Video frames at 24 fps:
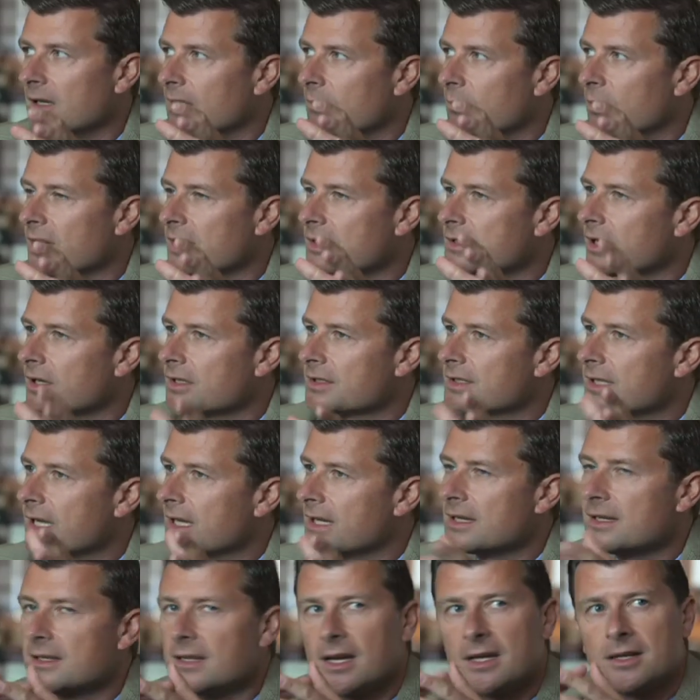When it's all
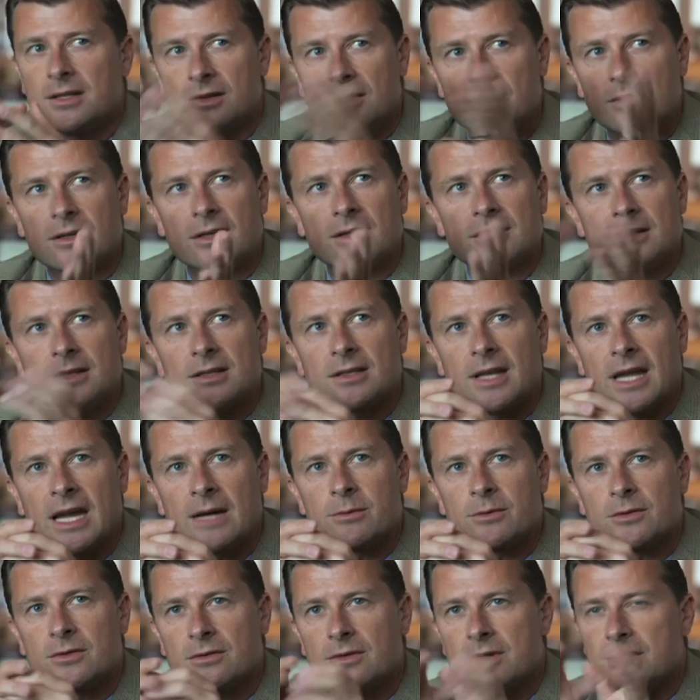said and done and you look at these
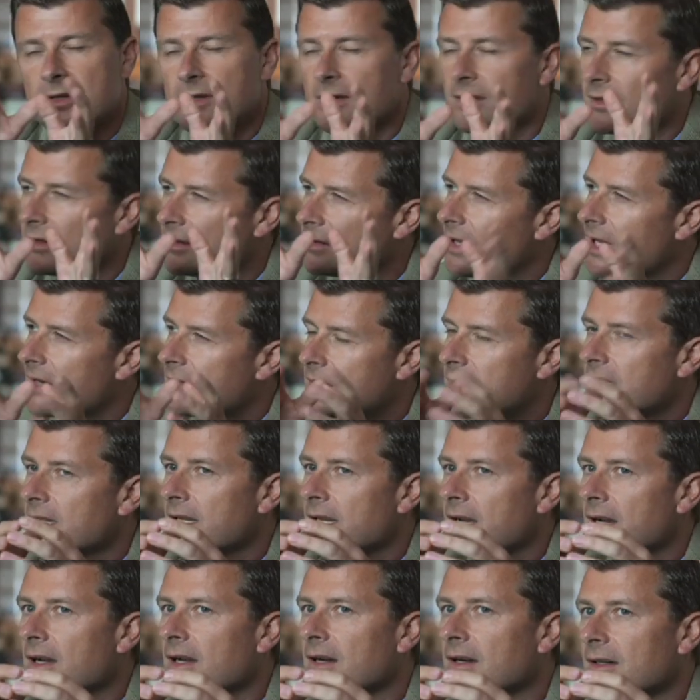laboratories, they
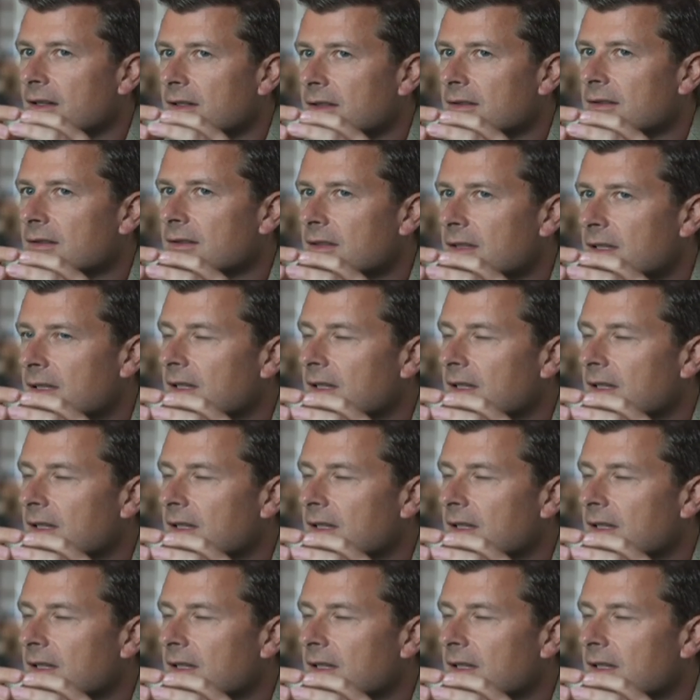really are